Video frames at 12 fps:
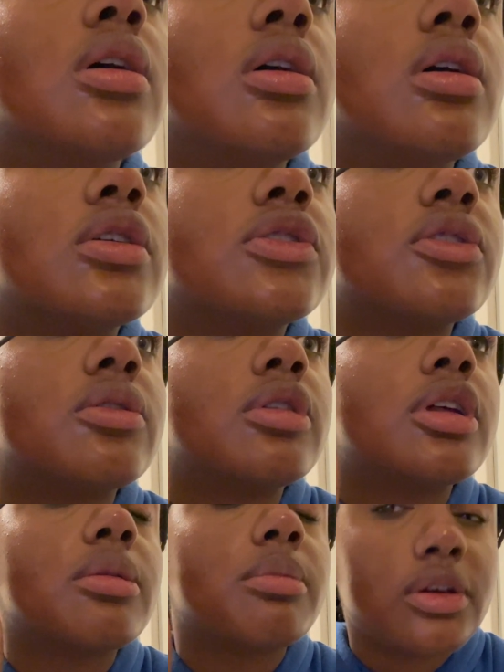Also,
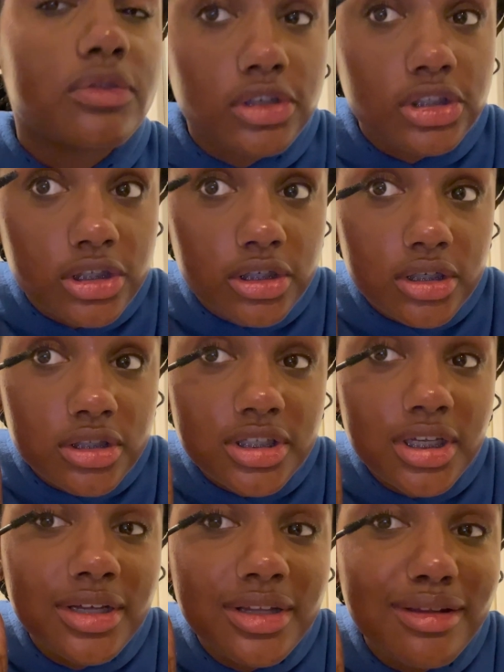like, my voice hurts.
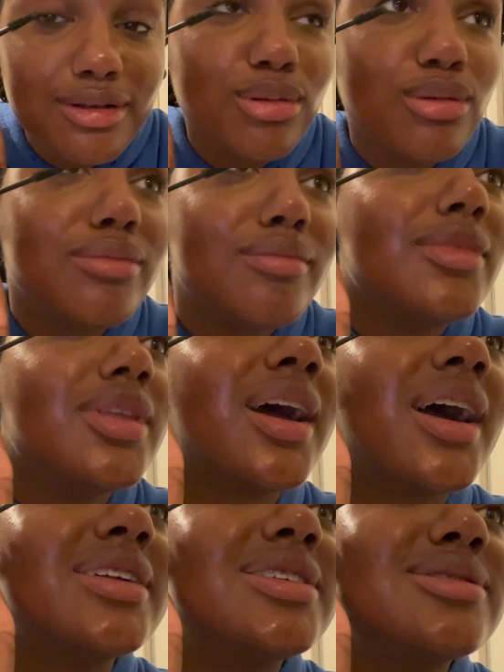
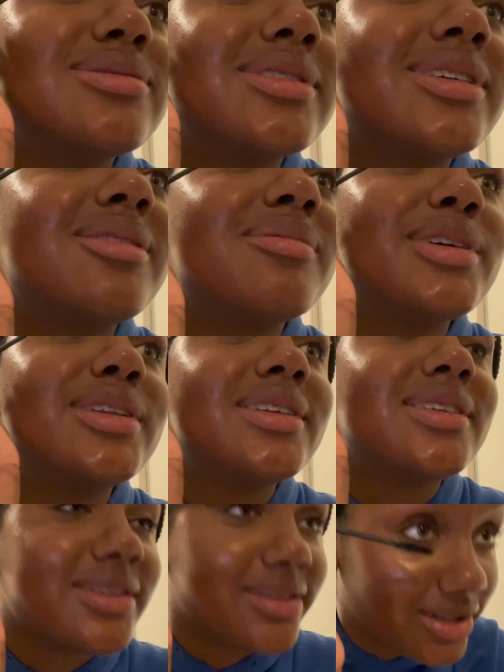I just woke up and
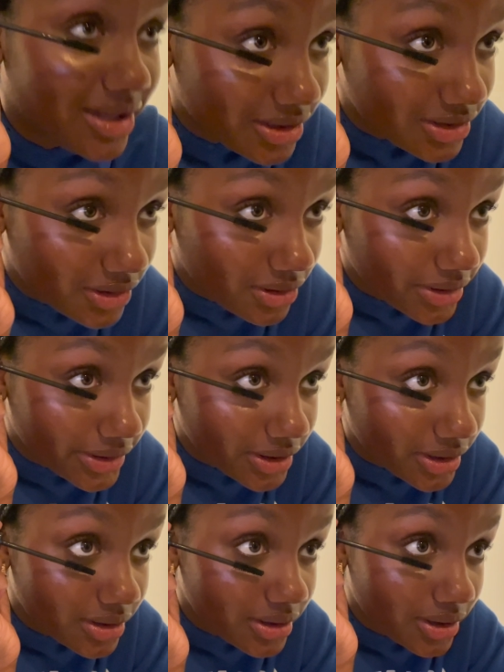this is a lot of talking,
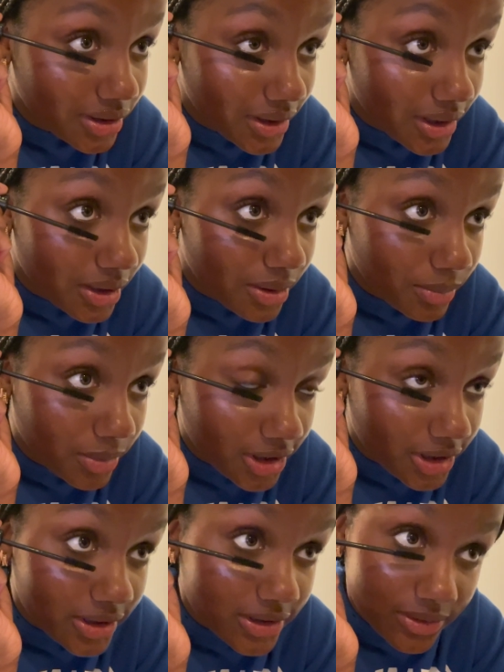
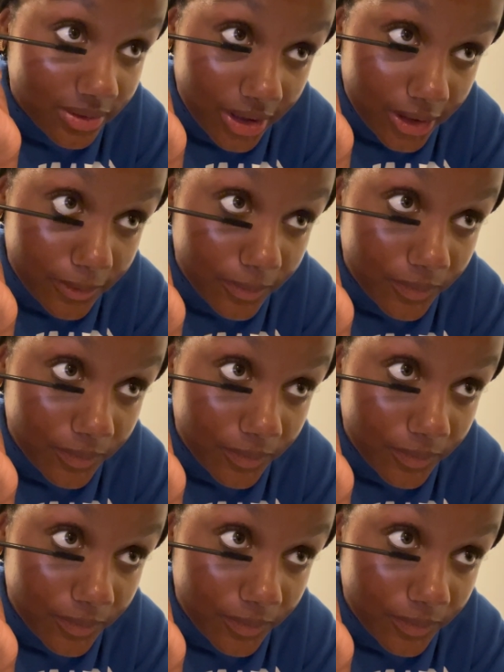but it's okay.